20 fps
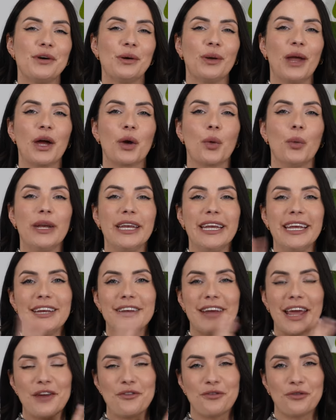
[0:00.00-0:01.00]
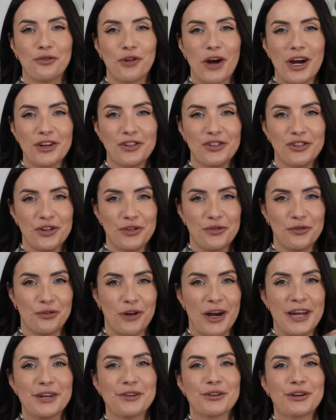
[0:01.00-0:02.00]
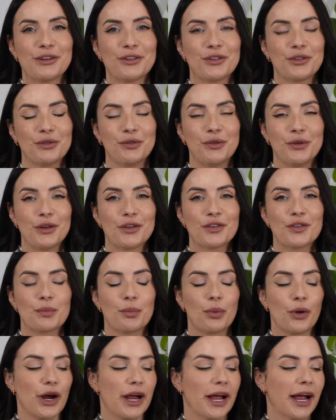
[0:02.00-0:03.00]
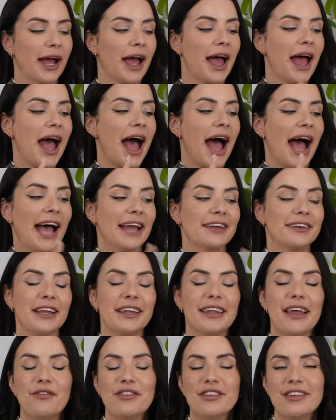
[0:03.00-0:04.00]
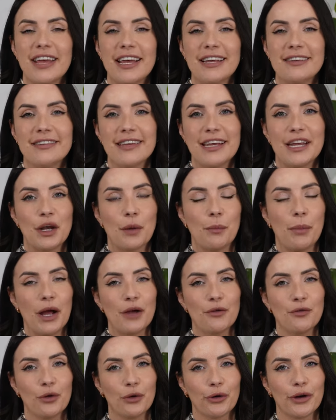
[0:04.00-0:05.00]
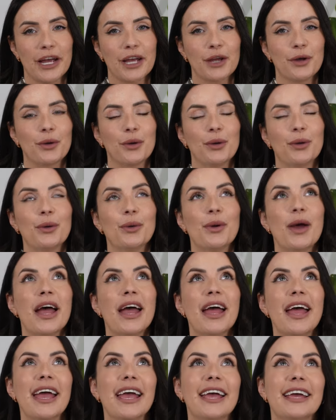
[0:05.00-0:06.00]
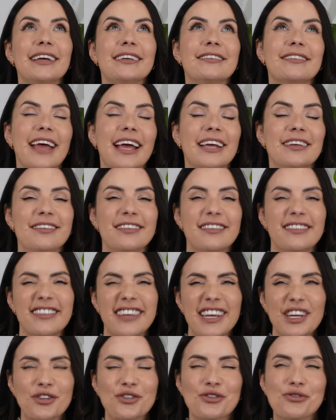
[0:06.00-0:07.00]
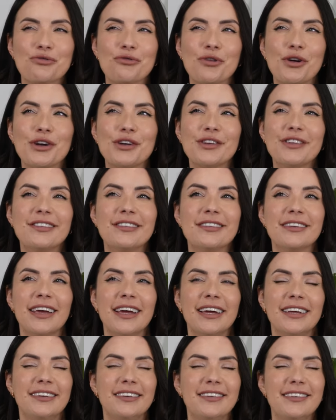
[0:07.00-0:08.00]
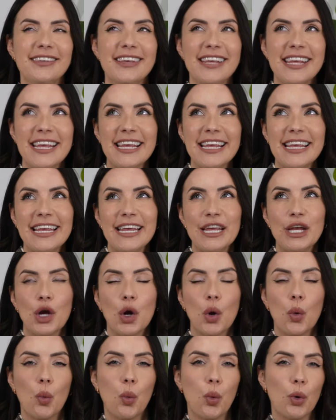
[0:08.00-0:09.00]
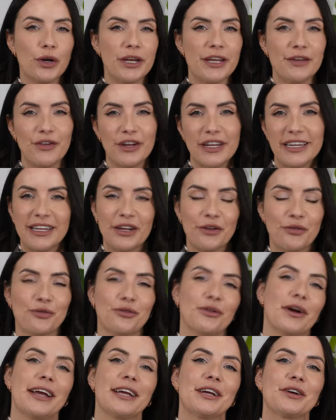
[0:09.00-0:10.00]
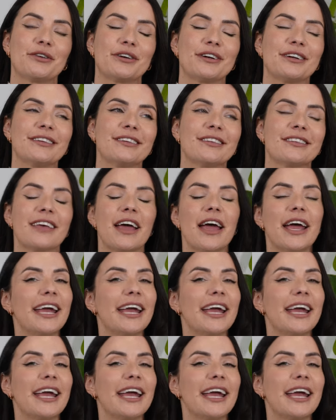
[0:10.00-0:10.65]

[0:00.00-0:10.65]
feel like we need a fresh fragrance for the spring. And Levitating by Floraiku is a citrus tea woody vanilla fragrance.